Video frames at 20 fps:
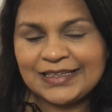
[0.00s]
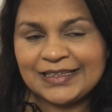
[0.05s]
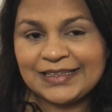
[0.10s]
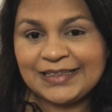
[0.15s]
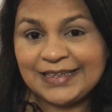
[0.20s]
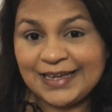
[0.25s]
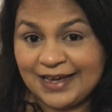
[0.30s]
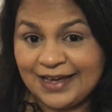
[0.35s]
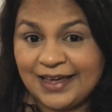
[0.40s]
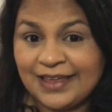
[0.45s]

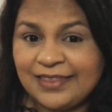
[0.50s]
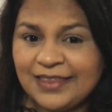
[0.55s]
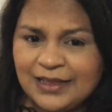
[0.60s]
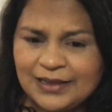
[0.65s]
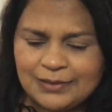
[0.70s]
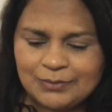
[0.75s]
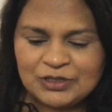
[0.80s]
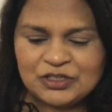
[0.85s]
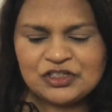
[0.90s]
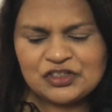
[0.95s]
yeah, I think
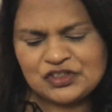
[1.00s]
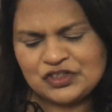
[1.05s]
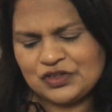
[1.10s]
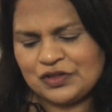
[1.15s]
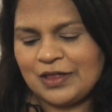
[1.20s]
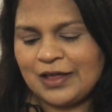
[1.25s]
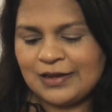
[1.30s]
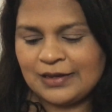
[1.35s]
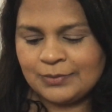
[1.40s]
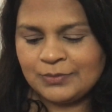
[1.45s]
let me just
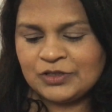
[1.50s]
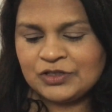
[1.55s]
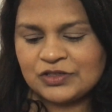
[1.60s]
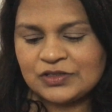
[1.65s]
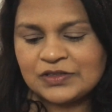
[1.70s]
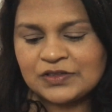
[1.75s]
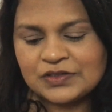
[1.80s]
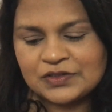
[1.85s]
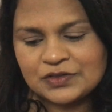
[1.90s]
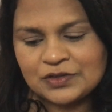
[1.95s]
do that. Let me
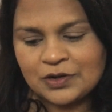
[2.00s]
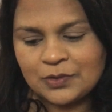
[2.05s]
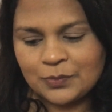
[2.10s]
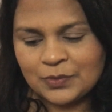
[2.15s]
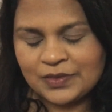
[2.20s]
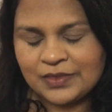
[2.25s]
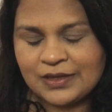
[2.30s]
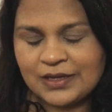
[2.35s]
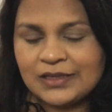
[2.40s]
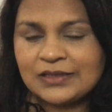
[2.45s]
just start
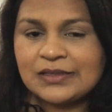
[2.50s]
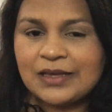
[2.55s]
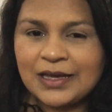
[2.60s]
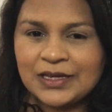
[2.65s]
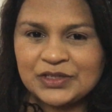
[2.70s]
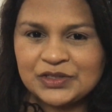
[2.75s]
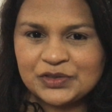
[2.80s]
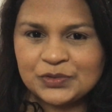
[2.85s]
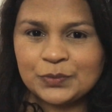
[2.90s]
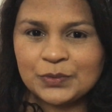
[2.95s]
with this.
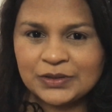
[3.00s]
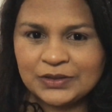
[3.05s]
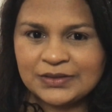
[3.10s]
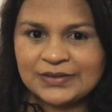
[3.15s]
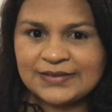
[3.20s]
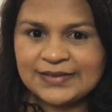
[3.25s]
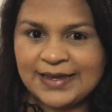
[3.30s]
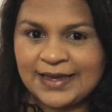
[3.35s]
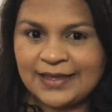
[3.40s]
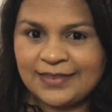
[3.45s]
I do want to
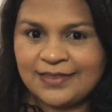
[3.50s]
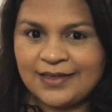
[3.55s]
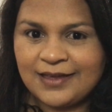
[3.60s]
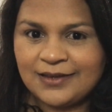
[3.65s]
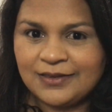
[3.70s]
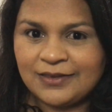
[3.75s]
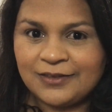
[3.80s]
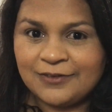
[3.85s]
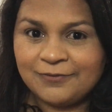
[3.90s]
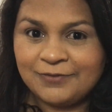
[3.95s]
say
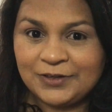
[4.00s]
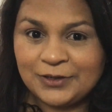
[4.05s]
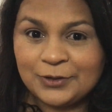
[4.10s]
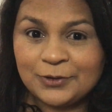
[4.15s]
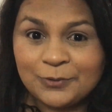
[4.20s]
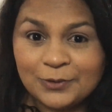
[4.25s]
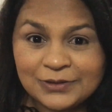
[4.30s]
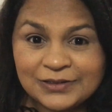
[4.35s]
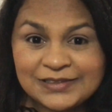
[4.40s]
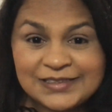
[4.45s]
that the video
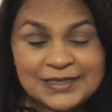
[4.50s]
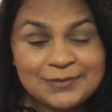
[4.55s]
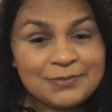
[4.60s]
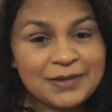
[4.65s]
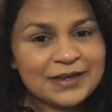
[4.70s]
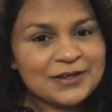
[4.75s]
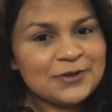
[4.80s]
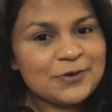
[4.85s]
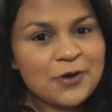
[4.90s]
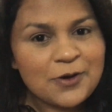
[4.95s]
quality
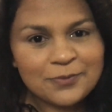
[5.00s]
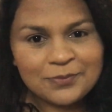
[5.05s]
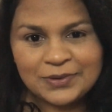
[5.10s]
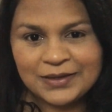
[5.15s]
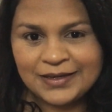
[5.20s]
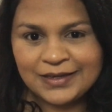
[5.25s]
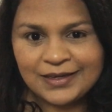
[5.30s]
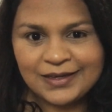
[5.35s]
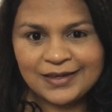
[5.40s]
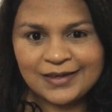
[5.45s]
might not
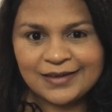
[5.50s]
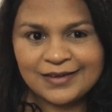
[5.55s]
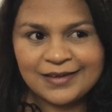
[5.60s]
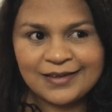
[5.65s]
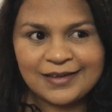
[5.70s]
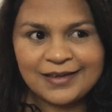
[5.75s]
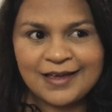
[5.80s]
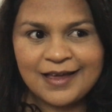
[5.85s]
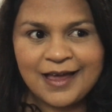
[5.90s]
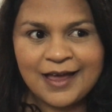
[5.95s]
be
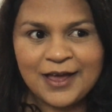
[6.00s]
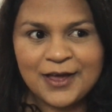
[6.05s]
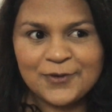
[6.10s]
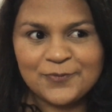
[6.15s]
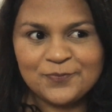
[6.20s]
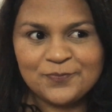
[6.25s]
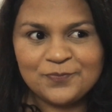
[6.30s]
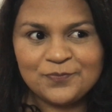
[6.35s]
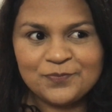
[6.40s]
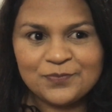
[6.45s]

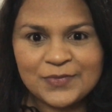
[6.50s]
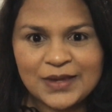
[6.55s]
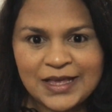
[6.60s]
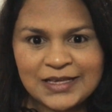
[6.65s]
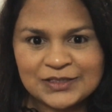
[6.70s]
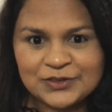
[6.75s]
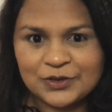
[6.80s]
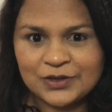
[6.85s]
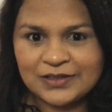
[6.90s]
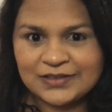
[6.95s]

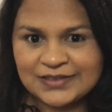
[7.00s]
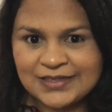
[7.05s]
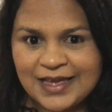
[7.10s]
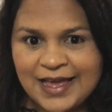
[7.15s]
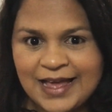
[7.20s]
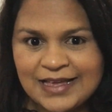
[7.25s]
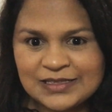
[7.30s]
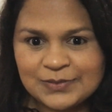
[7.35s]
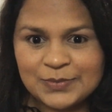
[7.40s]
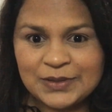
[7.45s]
as good as it
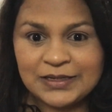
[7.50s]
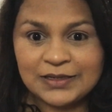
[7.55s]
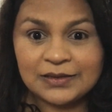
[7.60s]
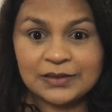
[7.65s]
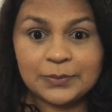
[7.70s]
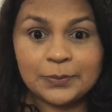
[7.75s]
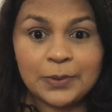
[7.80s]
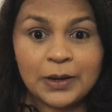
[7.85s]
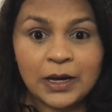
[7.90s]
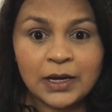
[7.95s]
has been in
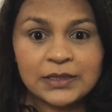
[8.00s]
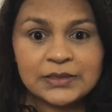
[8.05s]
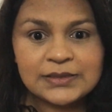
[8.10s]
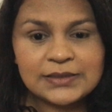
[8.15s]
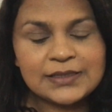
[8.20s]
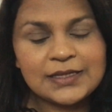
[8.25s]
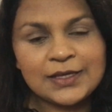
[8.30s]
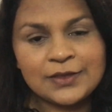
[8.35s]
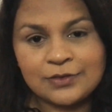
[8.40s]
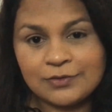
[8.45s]
the
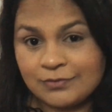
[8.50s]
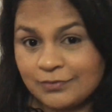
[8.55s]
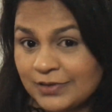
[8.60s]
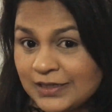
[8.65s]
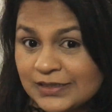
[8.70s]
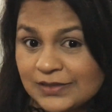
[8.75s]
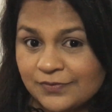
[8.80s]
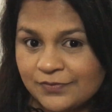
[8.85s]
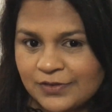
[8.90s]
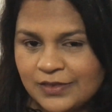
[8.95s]
past, and the
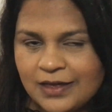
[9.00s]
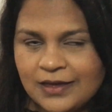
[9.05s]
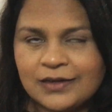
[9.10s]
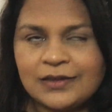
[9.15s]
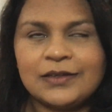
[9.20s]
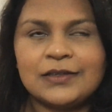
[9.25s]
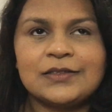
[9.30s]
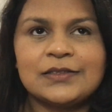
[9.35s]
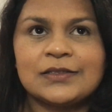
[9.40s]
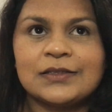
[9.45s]
reason for that
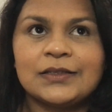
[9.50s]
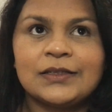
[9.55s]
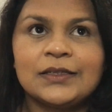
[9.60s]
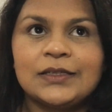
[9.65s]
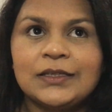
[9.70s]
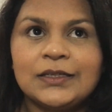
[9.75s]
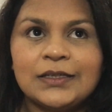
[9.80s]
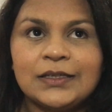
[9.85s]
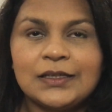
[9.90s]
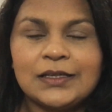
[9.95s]
is
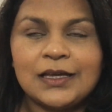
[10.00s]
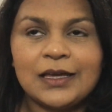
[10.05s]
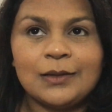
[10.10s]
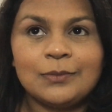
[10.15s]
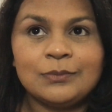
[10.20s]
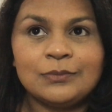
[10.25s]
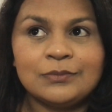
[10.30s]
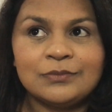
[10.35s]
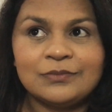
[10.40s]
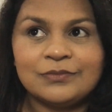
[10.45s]

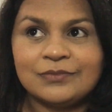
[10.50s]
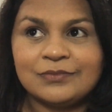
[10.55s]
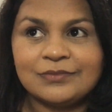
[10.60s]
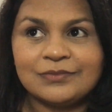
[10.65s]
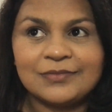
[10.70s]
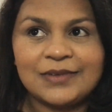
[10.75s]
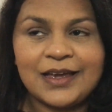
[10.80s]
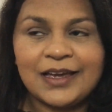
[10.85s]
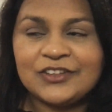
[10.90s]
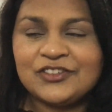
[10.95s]

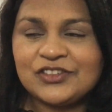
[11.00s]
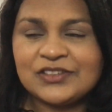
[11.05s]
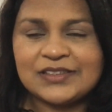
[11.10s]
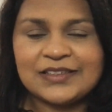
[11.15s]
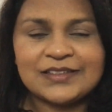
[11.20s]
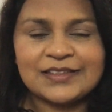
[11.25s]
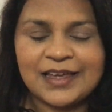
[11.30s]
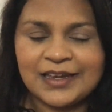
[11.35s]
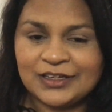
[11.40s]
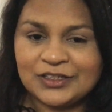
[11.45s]
I just
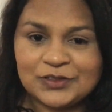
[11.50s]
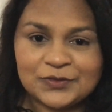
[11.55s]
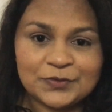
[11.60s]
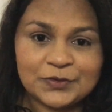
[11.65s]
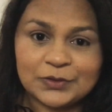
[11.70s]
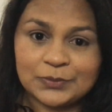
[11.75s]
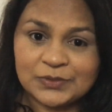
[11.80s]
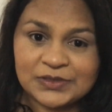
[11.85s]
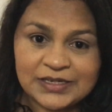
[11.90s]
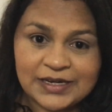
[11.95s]
decided to
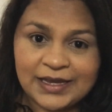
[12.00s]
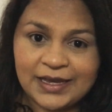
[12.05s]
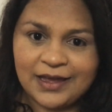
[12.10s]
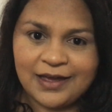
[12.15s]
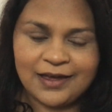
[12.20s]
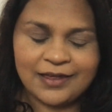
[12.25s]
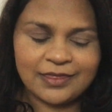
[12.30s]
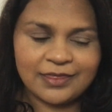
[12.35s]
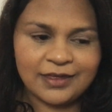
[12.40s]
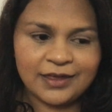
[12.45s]
film today.
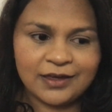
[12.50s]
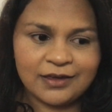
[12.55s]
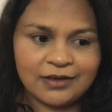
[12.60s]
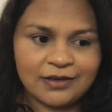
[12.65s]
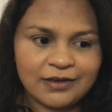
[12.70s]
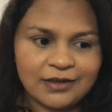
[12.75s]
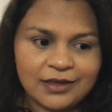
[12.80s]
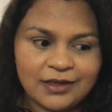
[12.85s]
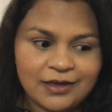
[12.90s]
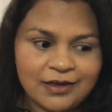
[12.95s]
I
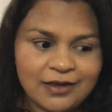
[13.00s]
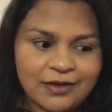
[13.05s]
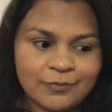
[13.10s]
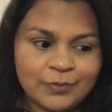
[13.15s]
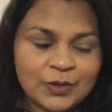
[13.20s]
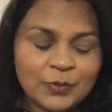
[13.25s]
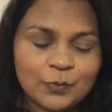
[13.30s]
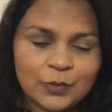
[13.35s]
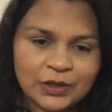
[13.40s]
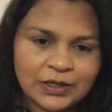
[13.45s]
think I've
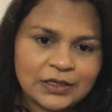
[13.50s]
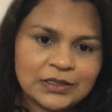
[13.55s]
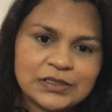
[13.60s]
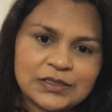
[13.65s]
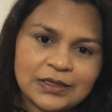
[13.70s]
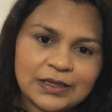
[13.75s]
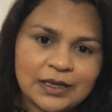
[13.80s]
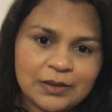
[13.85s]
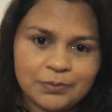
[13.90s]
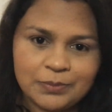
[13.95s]
been wanting
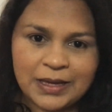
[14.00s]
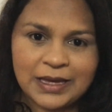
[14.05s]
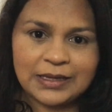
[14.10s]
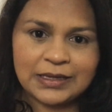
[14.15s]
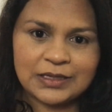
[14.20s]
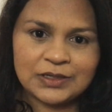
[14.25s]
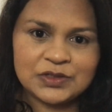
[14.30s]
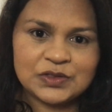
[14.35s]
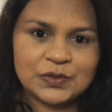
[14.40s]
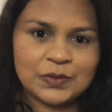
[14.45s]
to get
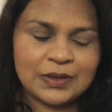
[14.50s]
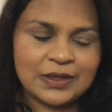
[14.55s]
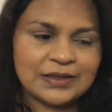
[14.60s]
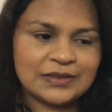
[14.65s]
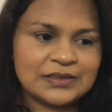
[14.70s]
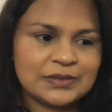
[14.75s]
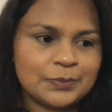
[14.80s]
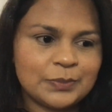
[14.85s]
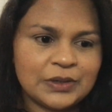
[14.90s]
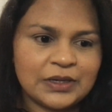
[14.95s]
back into
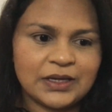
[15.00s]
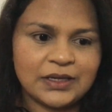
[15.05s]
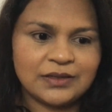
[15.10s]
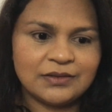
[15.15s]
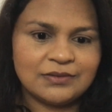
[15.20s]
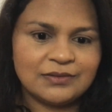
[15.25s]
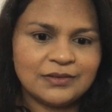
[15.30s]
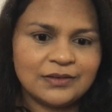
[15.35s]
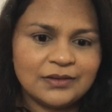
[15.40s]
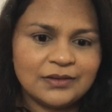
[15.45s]
this, but